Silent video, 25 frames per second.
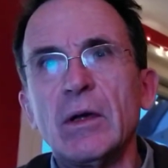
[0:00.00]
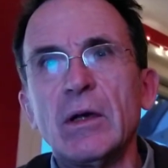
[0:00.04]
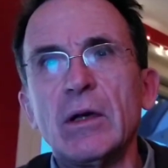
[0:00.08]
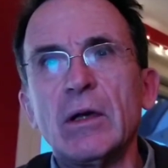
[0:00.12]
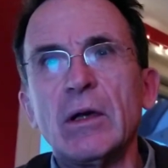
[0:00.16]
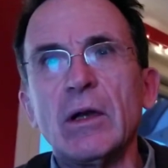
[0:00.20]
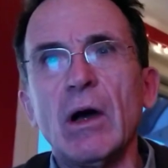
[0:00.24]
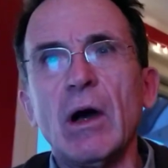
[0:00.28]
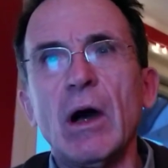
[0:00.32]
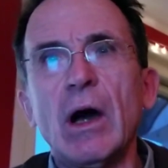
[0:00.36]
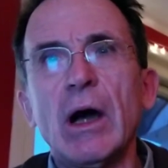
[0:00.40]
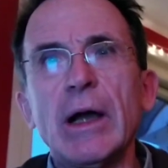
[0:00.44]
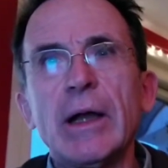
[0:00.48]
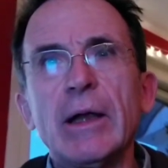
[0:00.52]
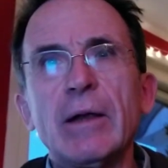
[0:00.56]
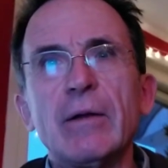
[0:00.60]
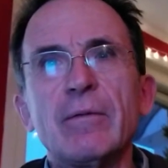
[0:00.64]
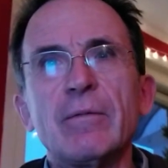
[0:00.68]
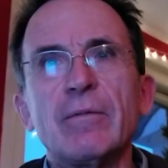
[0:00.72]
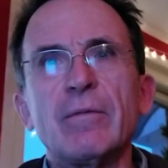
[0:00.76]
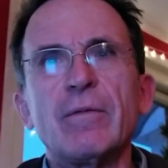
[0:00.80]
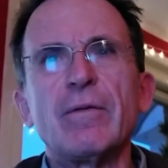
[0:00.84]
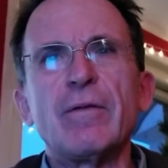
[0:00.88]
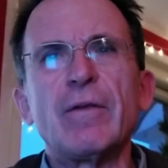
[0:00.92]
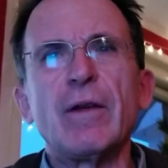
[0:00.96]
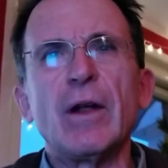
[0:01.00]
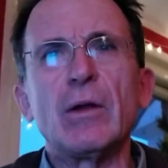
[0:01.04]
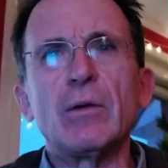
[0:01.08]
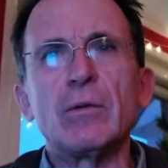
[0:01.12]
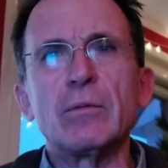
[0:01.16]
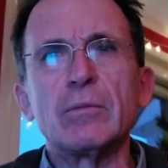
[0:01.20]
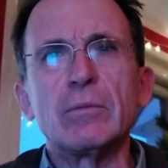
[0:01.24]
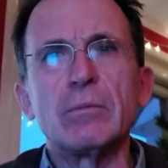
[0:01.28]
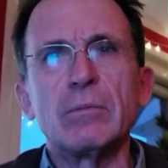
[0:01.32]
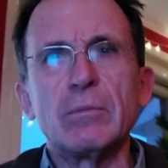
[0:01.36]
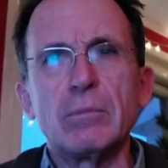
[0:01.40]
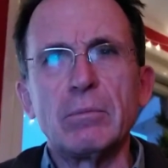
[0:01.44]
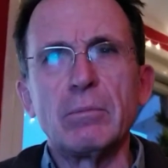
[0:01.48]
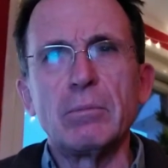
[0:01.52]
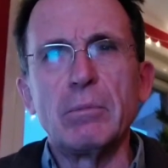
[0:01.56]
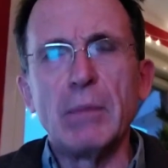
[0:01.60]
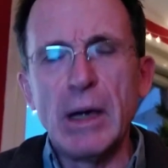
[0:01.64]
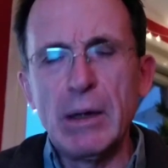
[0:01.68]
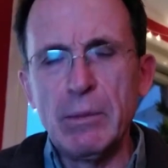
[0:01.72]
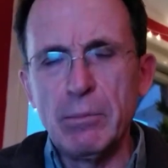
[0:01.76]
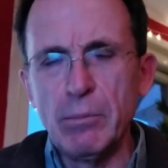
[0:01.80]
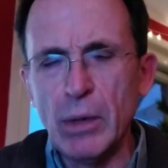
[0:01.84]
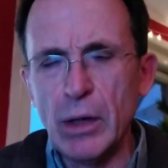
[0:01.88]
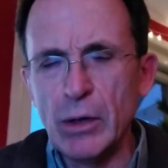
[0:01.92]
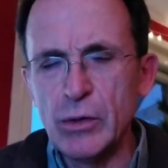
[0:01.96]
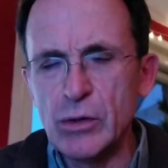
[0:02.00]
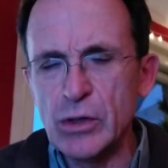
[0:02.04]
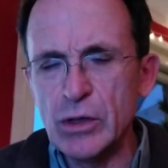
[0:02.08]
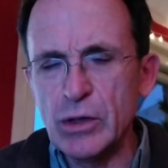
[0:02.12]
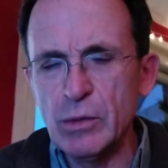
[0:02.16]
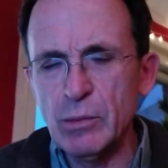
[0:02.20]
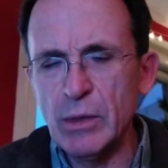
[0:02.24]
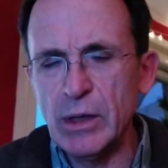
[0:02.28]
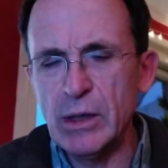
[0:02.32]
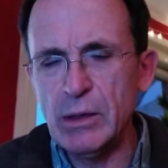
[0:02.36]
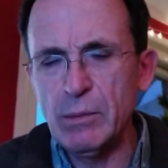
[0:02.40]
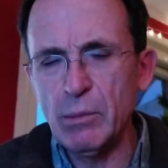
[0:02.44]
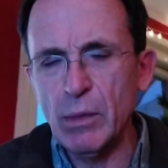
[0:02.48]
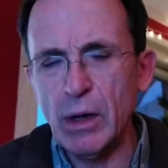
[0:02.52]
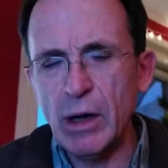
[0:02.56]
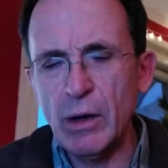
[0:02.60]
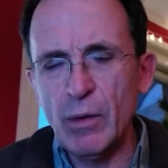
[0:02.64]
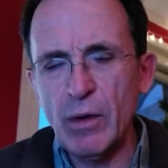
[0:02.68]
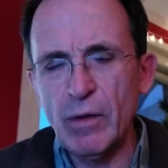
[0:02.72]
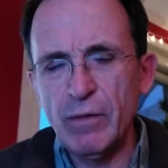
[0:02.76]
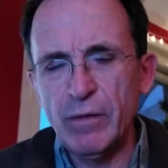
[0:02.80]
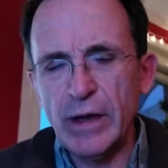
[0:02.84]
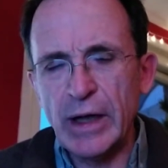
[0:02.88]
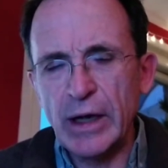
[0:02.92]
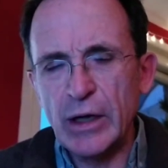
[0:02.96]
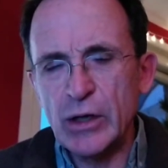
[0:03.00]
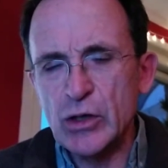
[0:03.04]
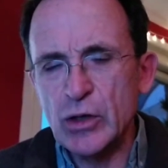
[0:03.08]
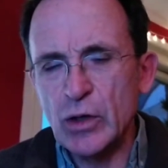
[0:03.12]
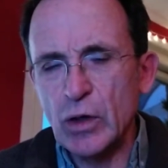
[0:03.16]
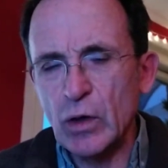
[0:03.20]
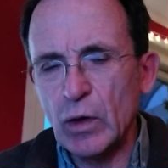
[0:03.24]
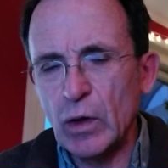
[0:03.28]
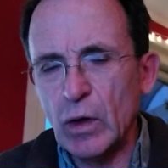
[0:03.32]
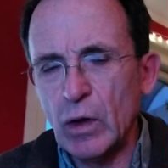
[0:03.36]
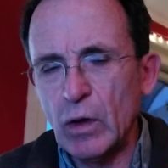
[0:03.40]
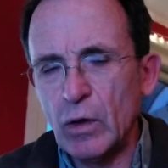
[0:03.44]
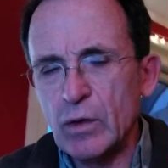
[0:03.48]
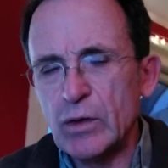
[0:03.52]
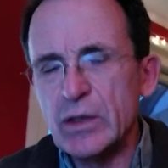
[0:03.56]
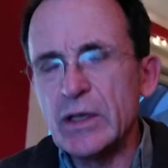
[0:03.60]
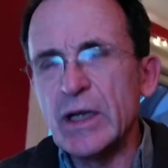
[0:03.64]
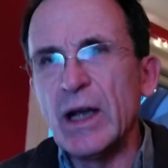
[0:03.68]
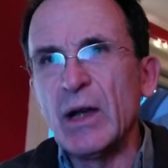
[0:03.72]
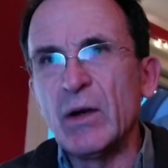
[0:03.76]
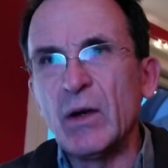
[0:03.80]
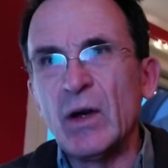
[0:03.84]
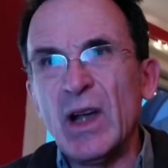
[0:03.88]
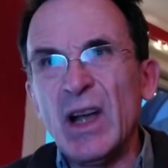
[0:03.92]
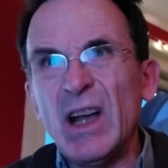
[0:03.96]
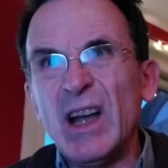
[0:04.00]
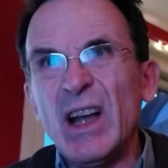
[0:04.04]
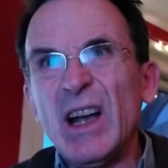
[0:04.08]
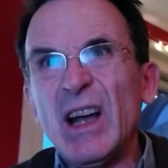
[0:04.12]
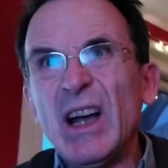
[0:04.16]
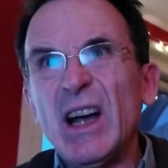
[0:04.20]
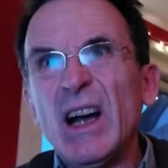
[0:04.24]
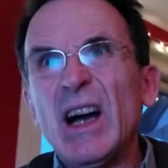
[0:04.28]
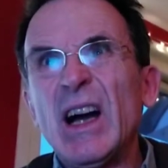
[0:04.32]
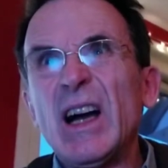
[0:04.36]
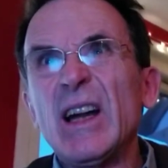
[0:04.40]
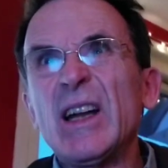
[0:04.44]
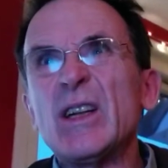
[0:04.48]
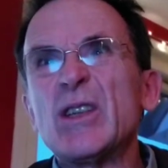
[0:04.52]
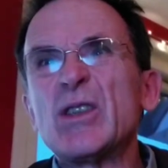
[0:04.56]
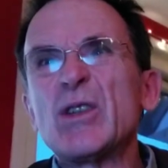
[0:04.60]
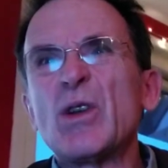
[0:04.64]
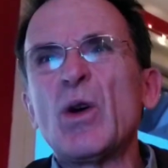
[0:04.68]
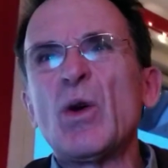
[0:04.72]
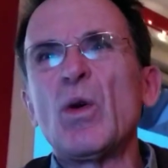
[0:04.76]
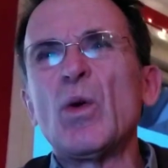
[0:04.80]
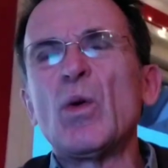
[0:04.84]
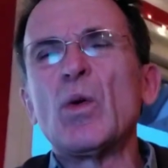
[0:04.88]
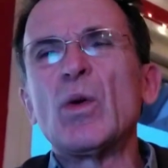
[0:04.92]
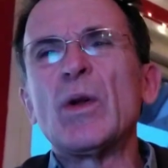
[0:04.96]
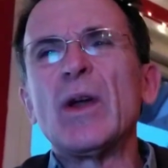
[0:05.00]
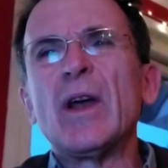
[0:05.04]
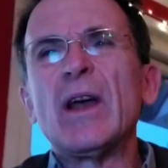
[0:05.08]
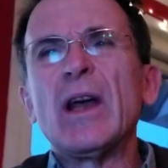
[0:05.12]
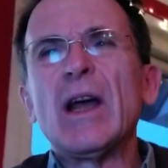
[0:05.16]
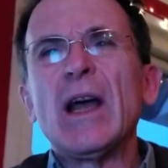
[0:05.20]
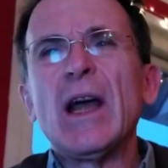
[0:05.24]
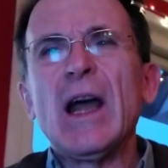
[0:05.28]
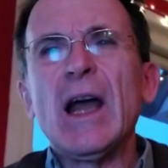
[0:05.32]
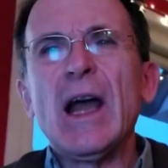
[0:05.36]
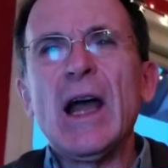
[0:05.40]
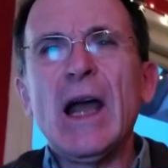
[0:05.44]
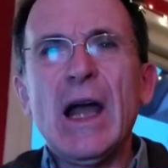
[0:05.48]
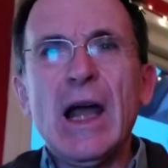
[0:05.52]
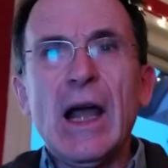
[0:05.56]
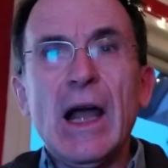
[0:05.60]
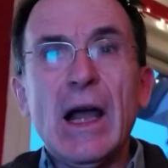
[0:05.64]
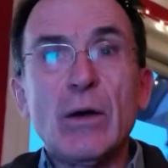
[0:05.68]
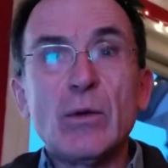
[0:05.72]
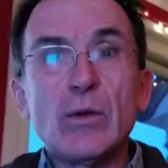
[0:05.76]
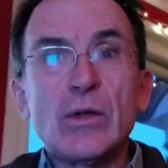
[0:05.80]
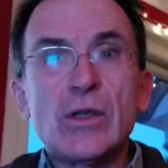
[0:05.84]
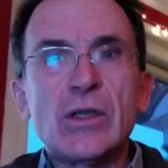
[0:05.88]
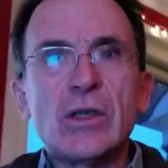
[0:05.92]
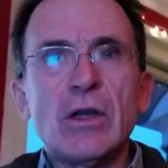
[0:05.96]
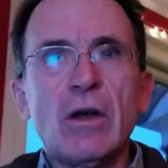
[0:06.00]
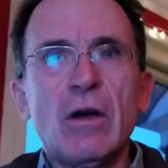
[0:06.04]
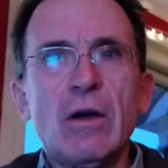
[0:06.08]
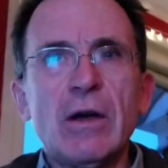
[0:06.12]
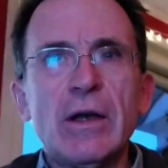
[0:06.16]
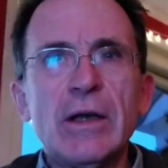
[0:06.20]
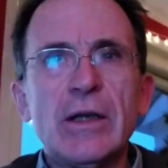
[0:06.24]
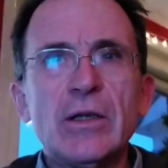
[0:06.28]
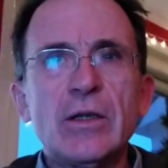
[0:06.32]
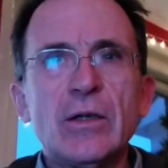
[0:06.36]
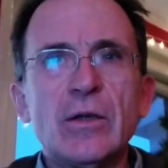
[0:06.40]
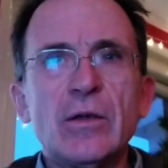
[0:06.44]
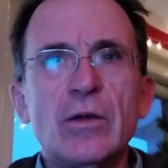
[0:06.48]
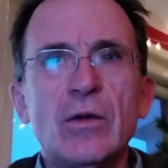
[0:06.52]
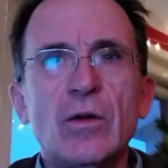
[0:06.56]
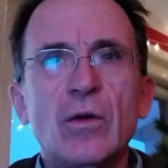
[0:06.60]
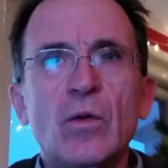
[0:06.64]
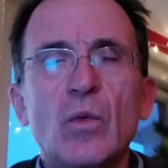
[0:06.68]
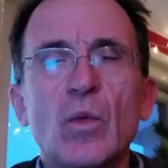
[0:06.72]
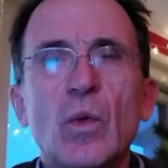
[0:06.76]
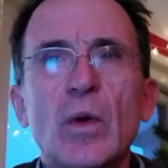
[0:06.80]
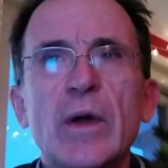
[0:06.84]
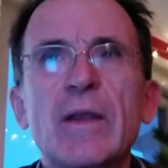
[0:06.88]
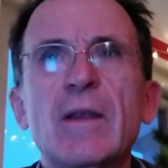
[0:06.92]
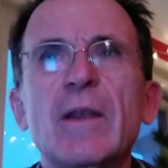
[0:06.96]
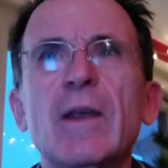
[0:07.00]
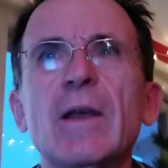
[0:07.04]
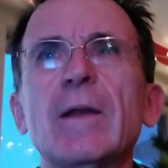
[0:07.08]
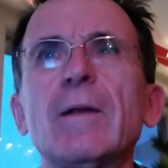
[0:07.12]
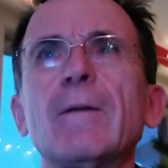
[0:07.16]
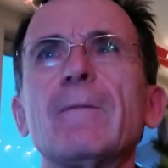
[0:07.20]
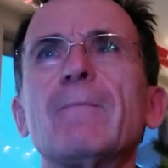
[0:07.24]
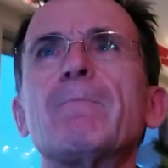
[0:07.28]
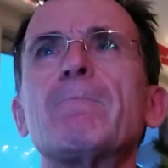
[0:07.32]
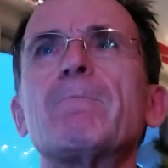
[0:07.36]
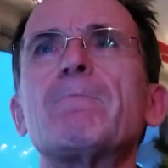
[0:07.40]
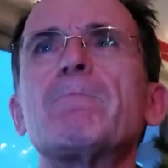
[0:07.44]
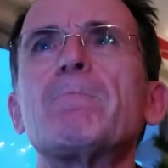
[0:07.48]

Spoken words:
that I felt meant most to me, my reflection on lockdown, and it's called Outside Within.